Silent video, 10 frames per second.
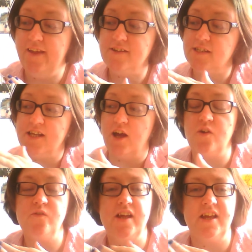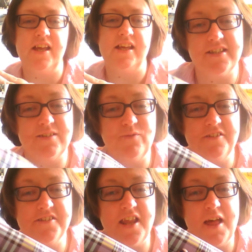Outside of it, it
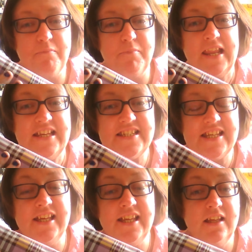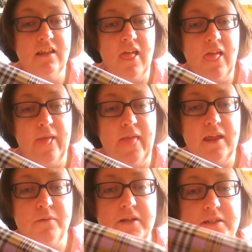feels like plasticky,
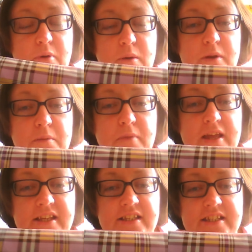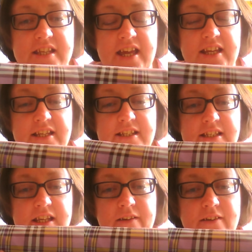which probably means that it's
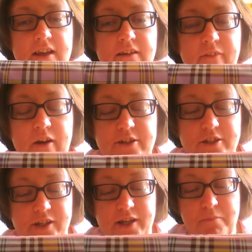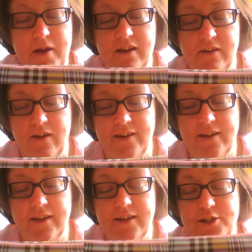going, if I do get a mark on
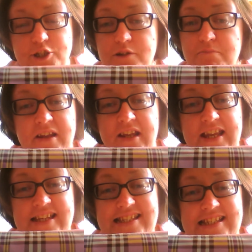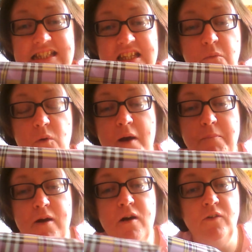it, it should be easy to
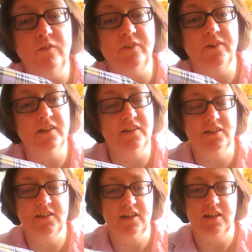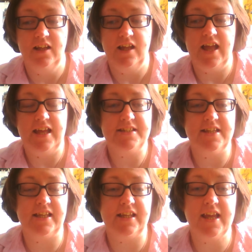wipe off. And
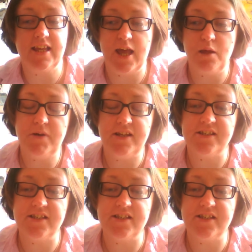it came in a